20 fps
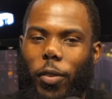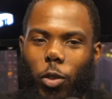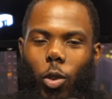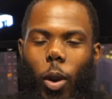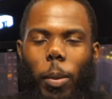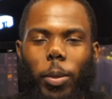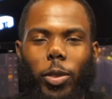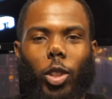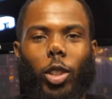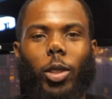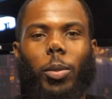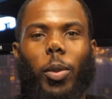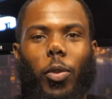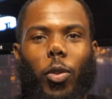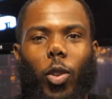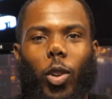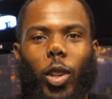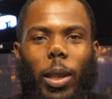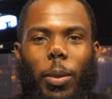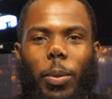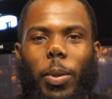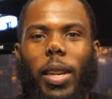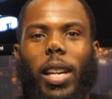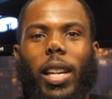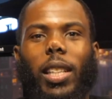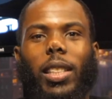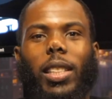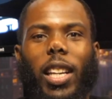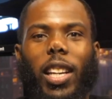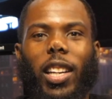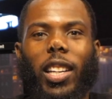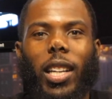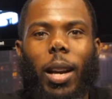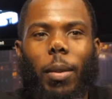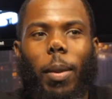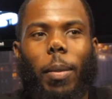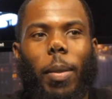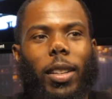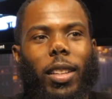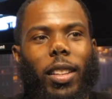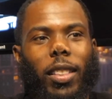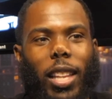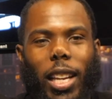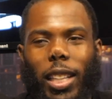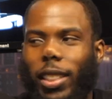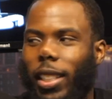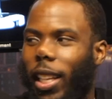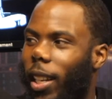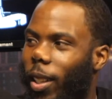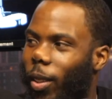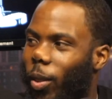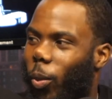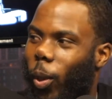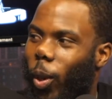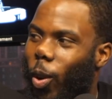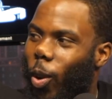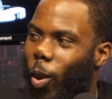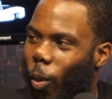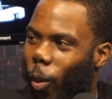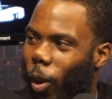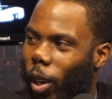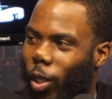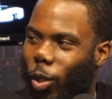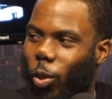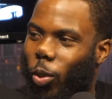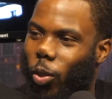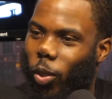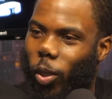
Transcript: episodes before he be in here tearing up about the things that we gonna work you through.